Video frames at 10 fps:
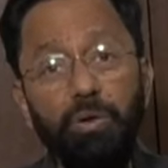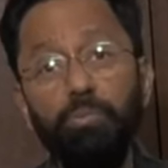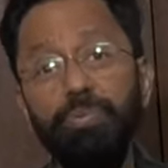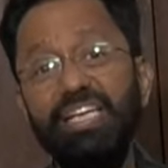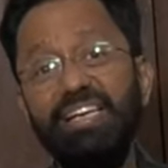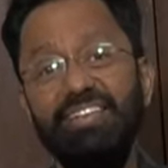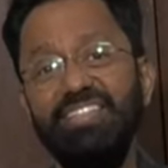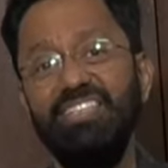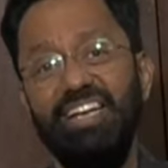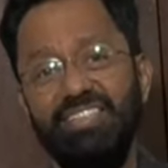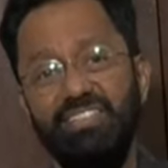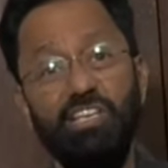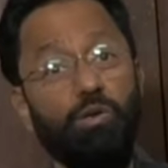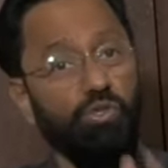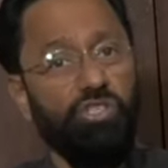who play character actors
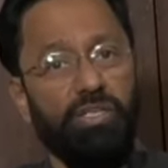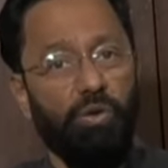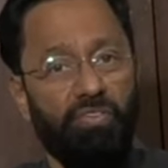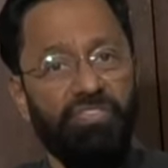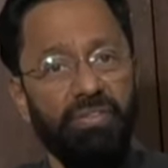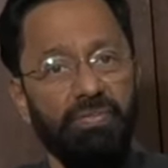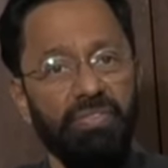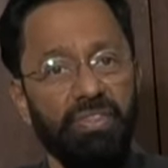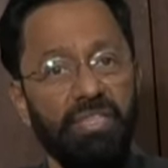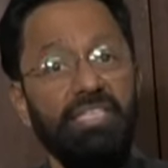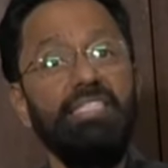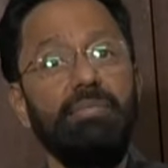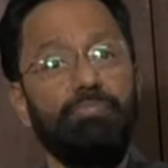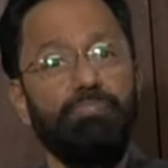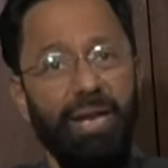outside of the
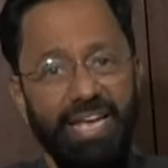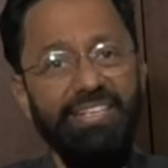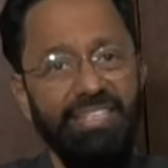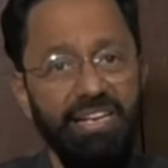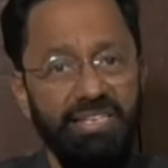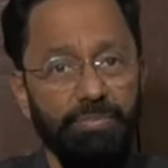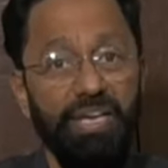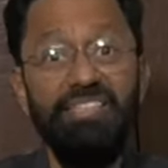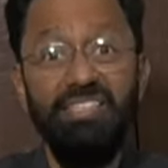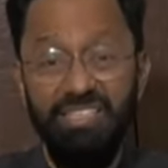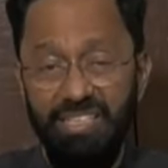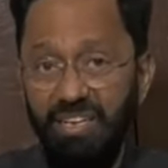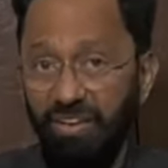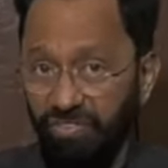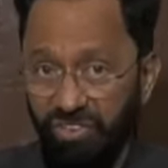playing team and still
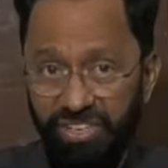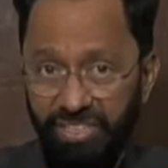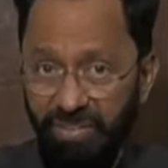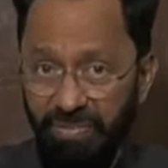have great